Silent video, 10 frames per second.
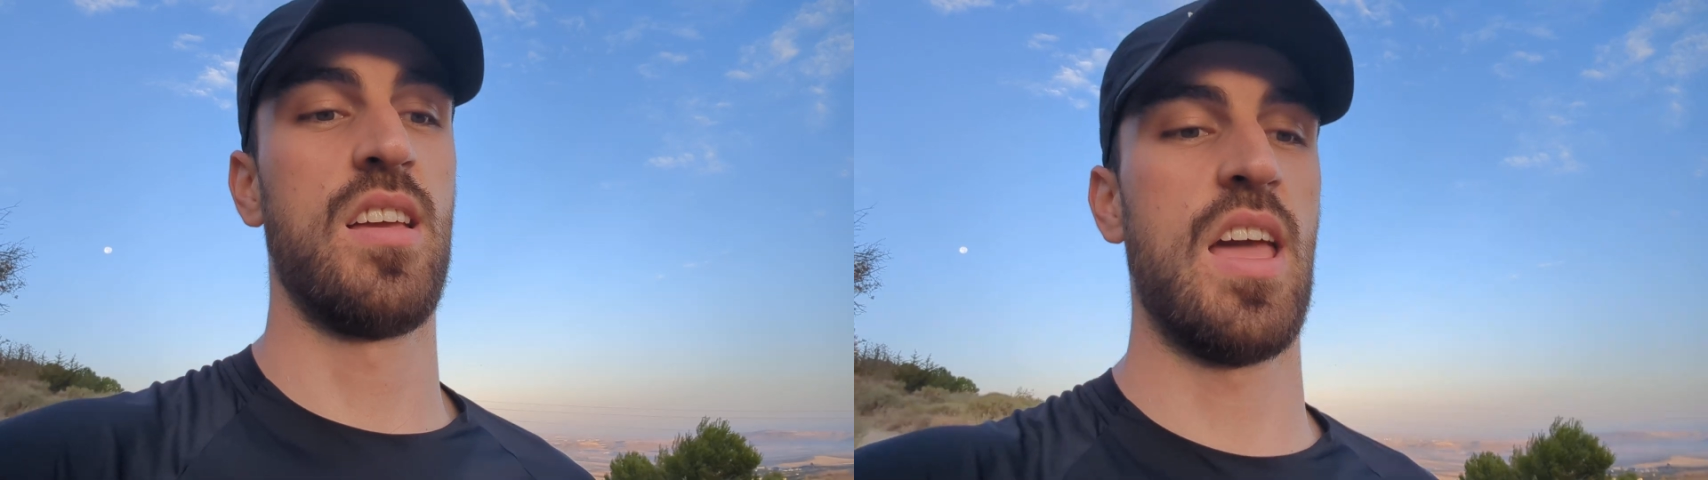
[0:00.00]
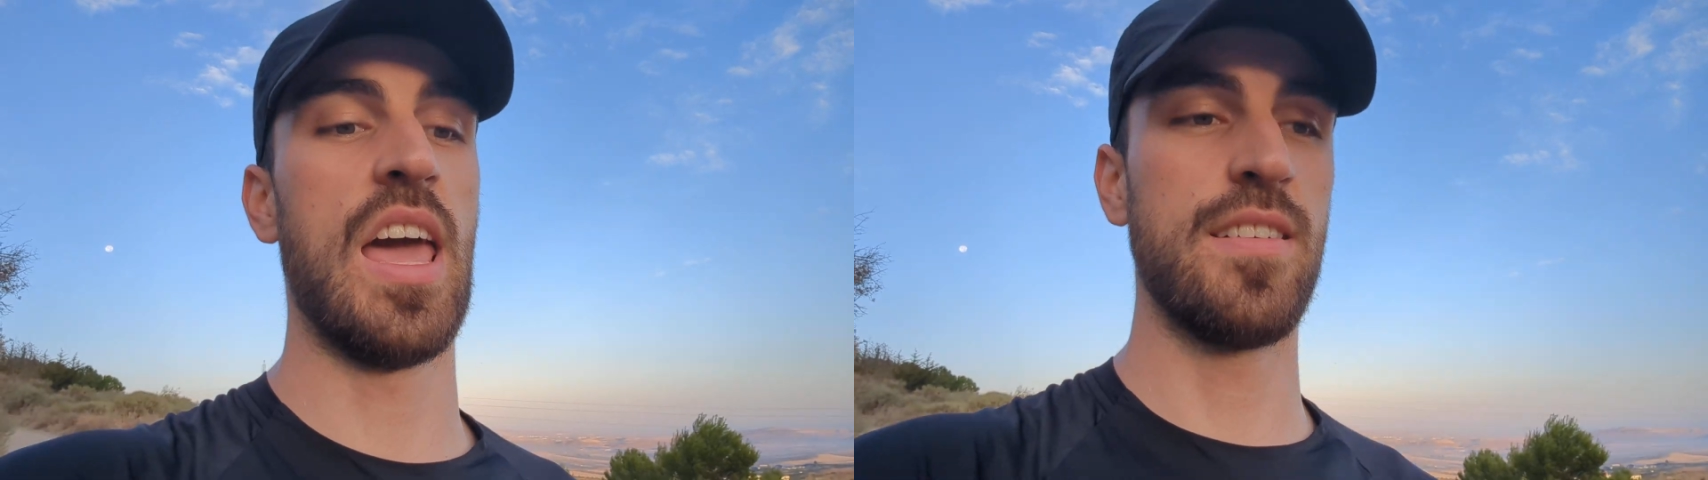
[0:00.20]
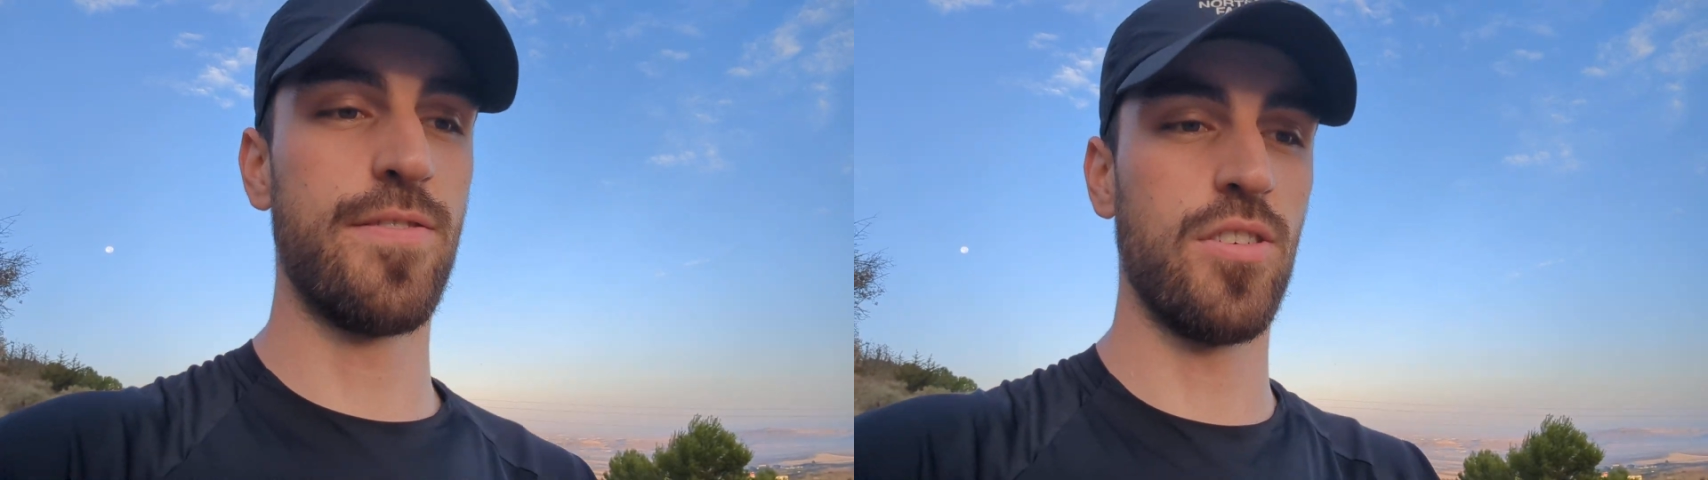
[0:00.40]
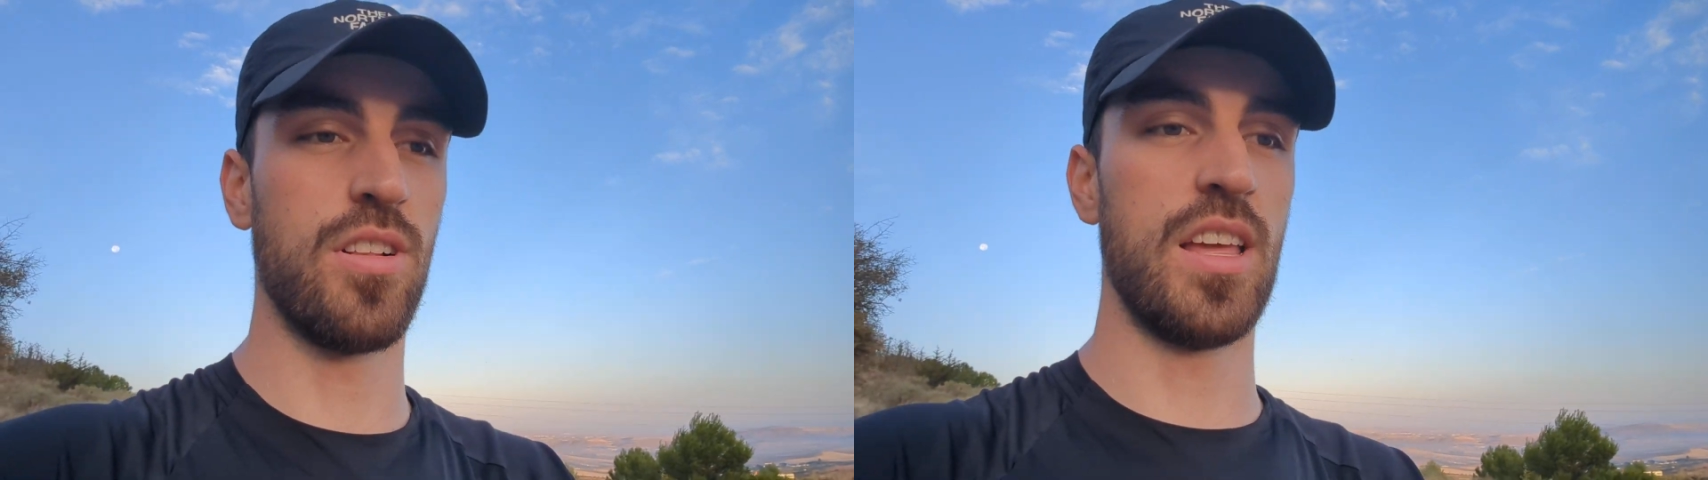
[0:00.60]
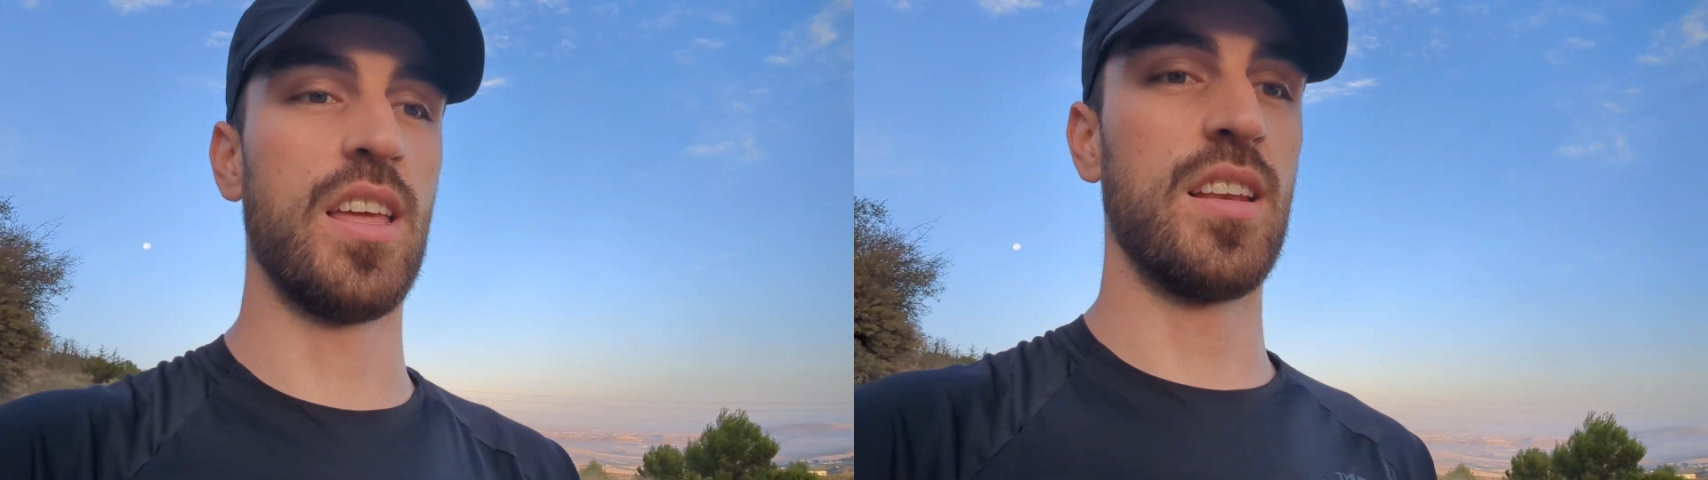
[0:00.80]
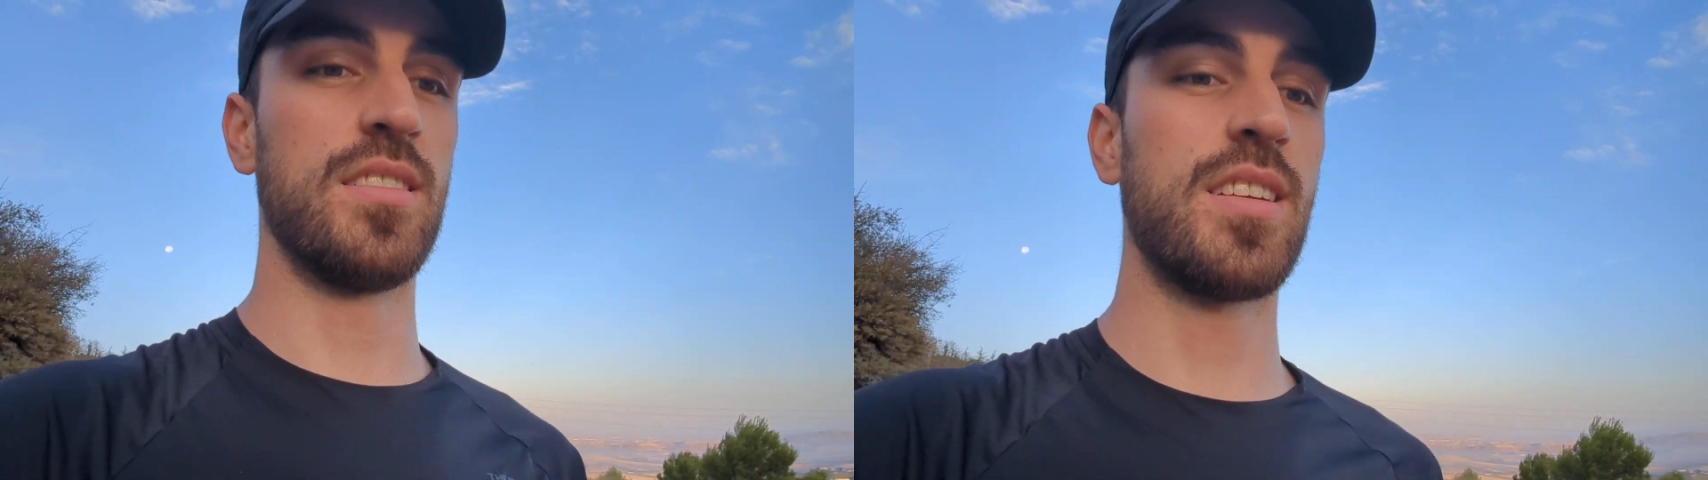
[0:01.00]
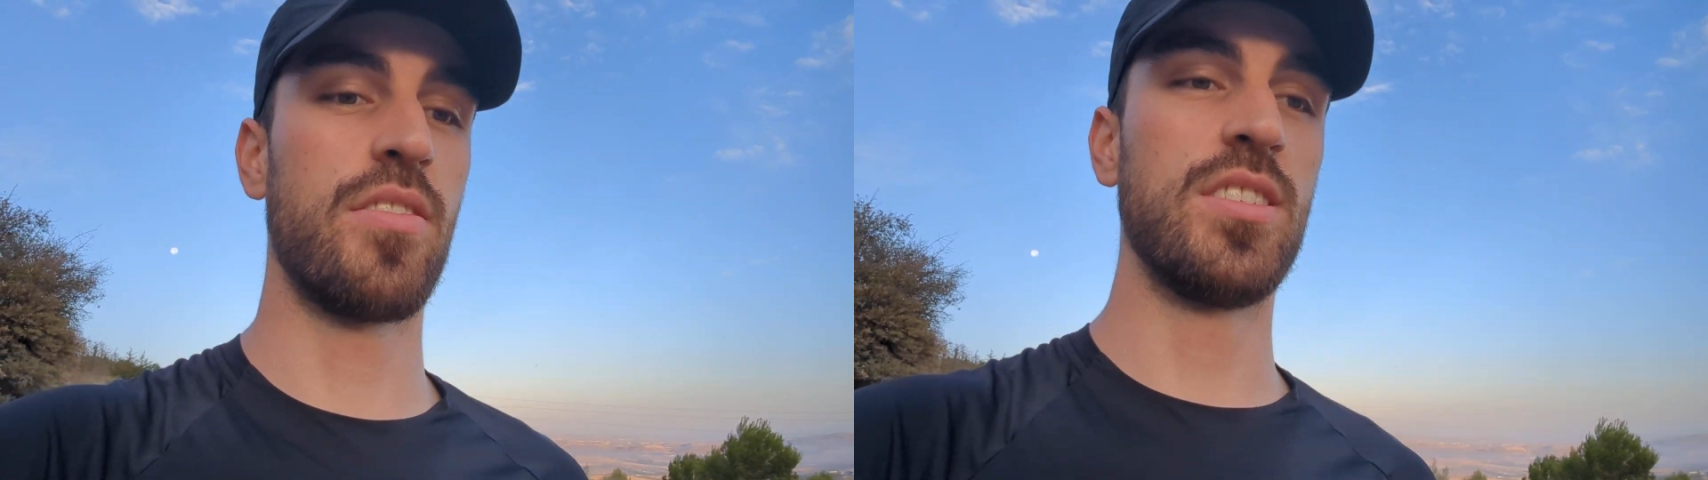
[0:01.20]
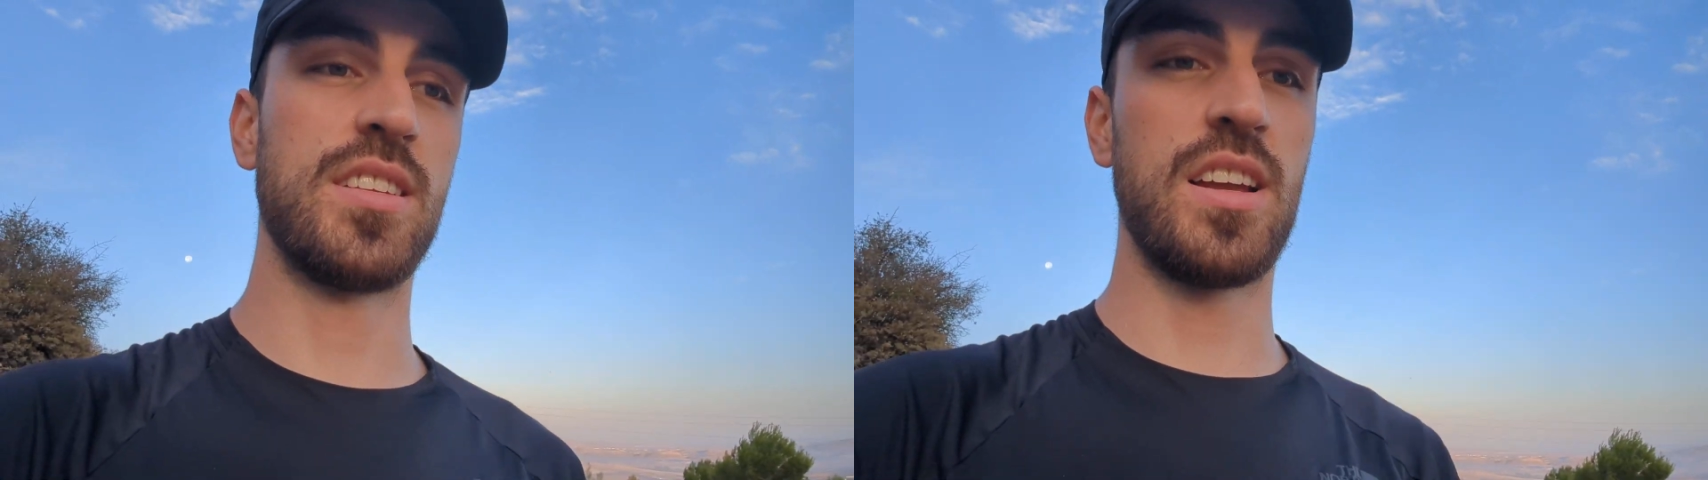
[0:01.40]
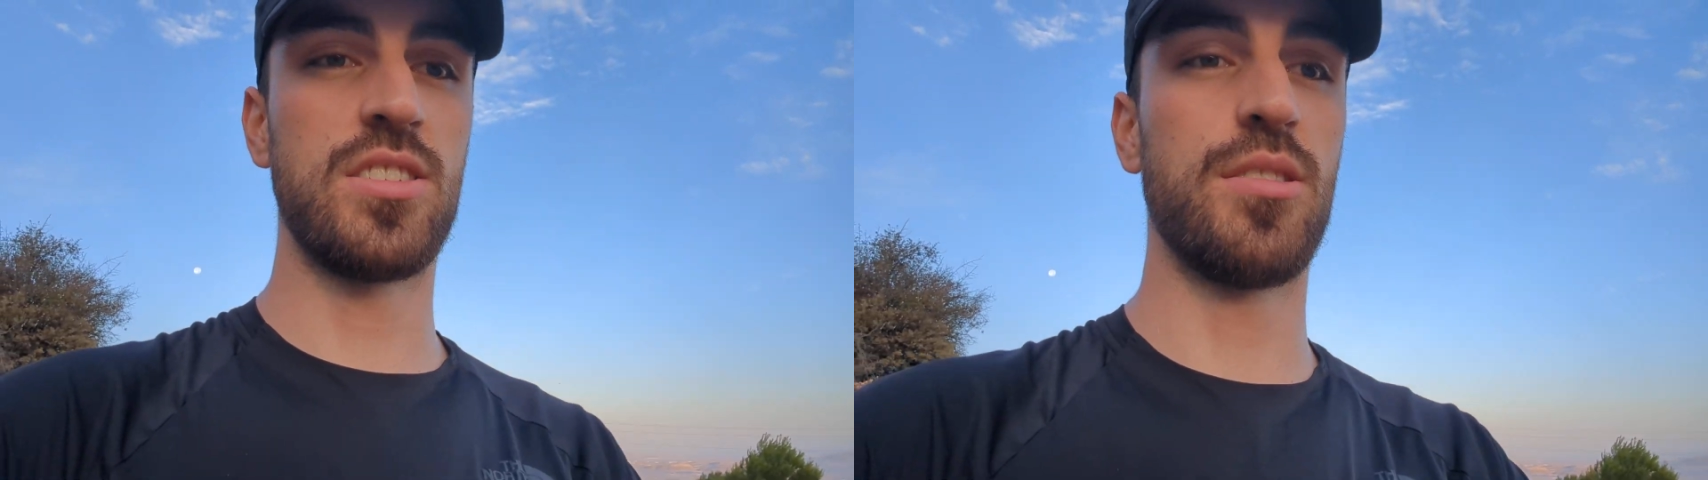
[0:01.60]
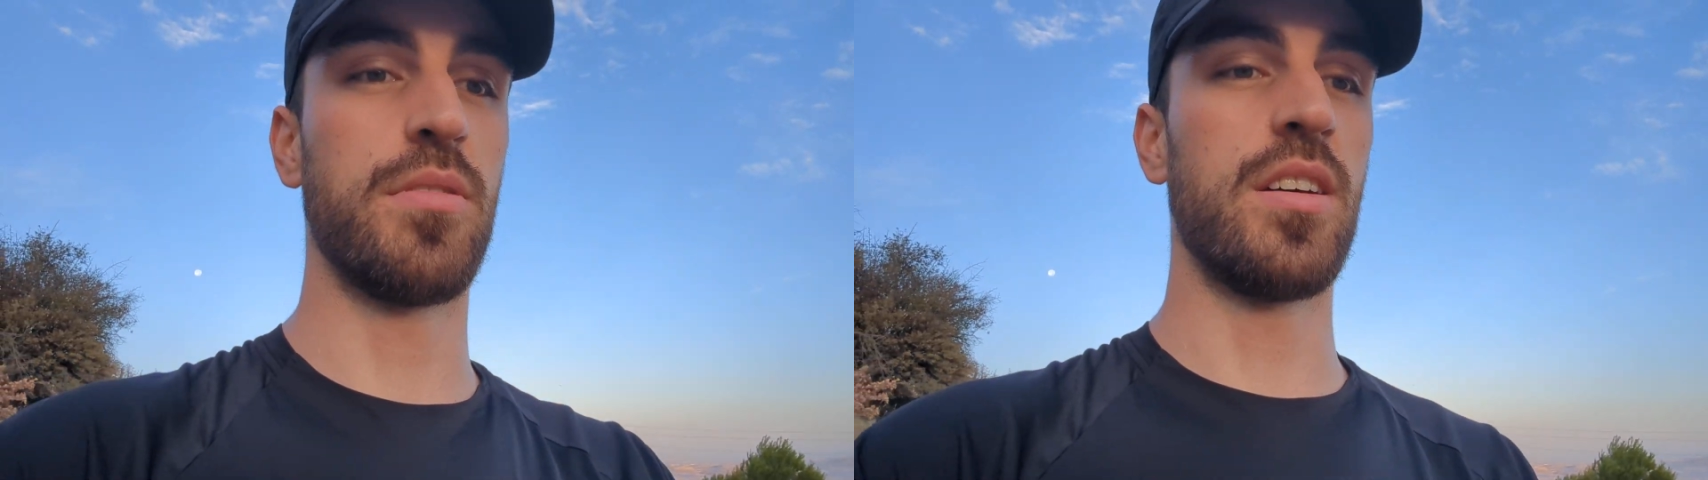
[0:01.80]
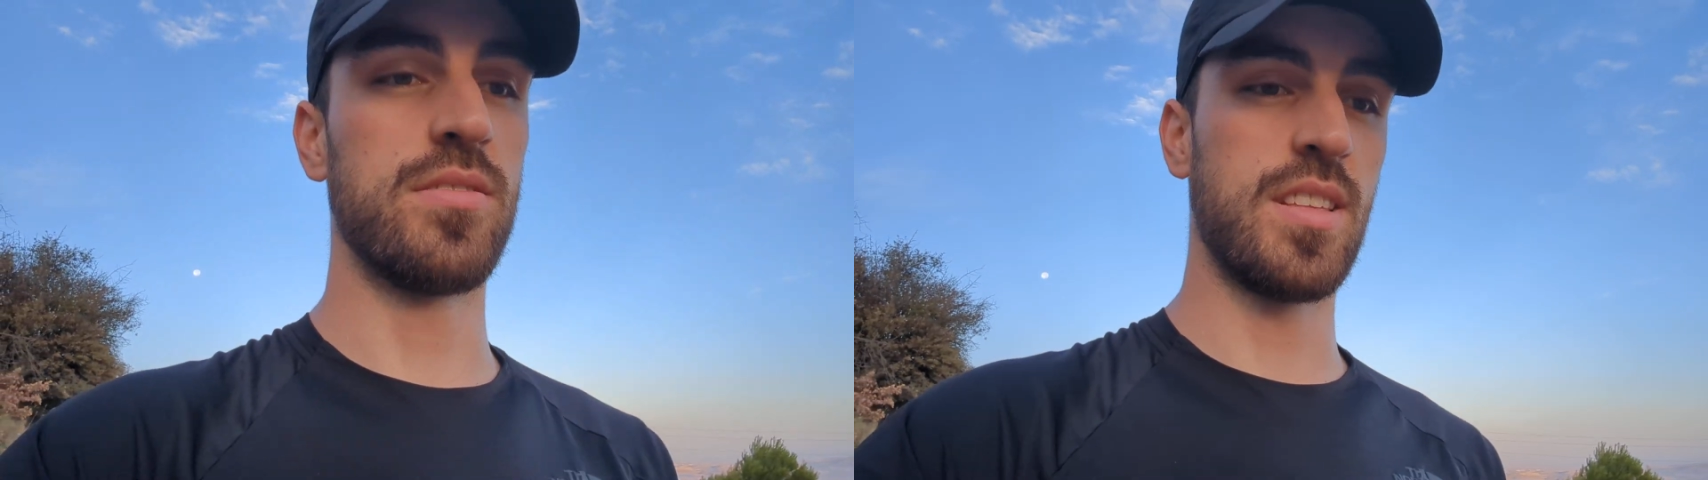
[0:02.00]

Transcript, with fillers: handful in Southeast Asia when I was